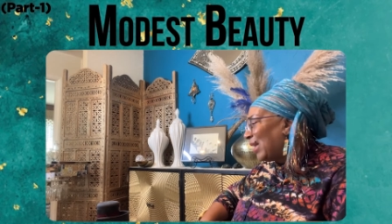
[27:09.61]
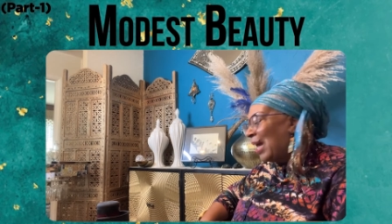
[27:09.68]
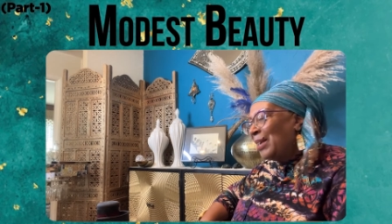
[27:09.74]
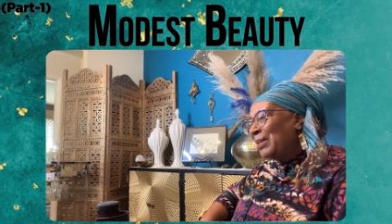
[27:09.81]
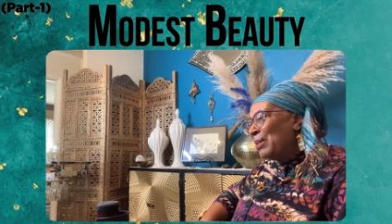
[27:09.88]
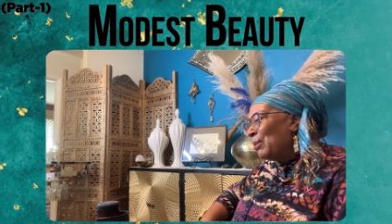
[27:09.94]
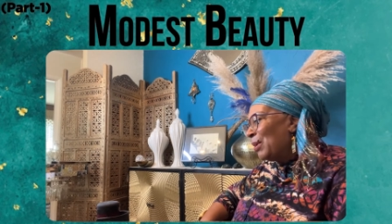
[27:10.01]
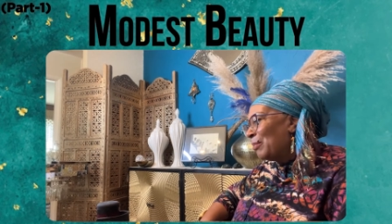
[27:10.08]
I
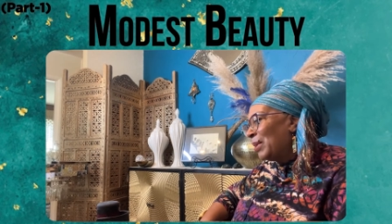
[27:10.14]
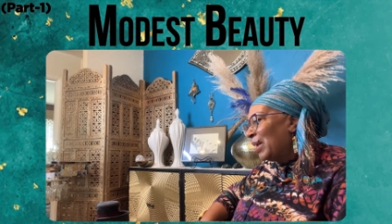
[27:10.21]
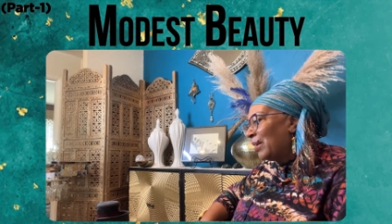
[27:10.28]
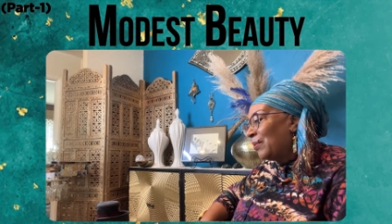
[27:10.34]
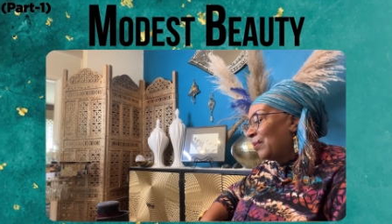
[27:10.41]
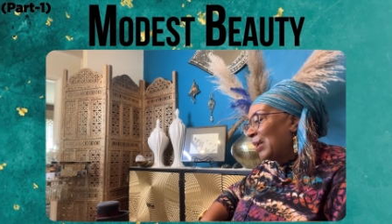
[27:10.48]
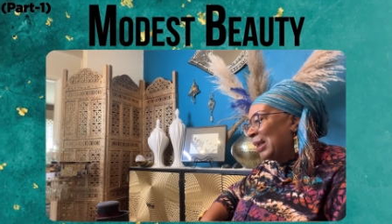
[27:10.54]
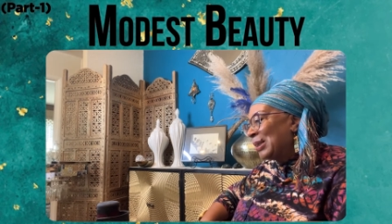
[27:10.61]
know I'm not
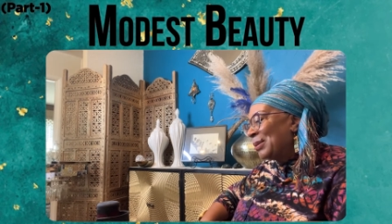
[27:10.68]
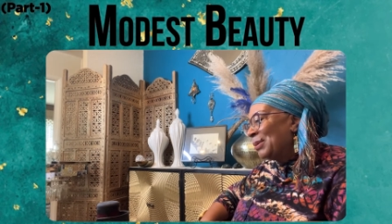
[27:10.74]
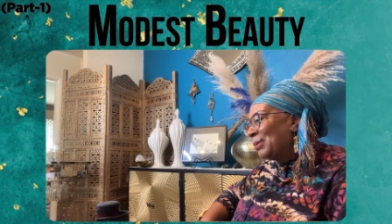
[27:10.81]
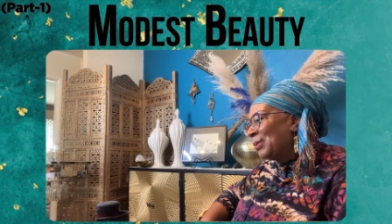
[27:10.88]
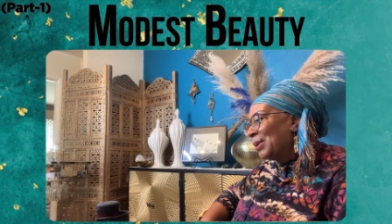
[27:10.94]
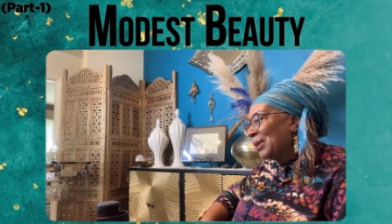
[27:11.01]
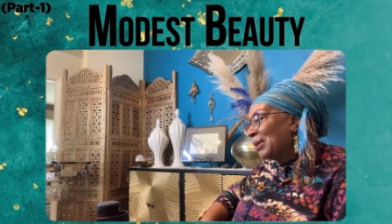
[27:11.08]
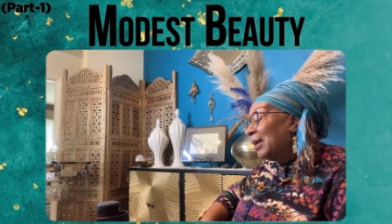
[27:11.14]
a factory
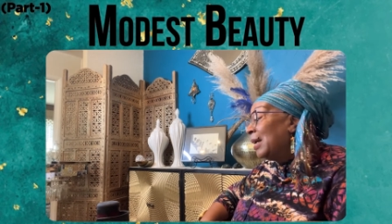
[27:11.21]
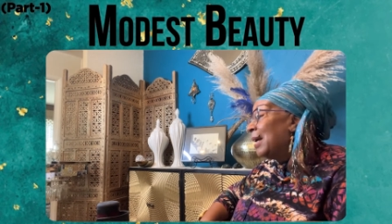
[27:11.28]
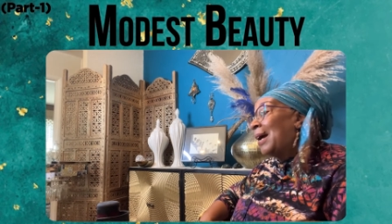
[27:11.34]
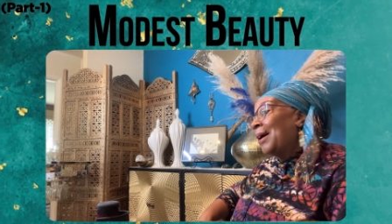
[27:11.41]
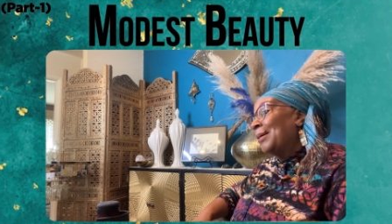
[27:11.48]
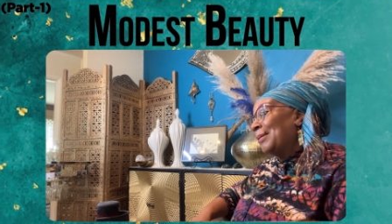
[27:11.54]
worker. Right.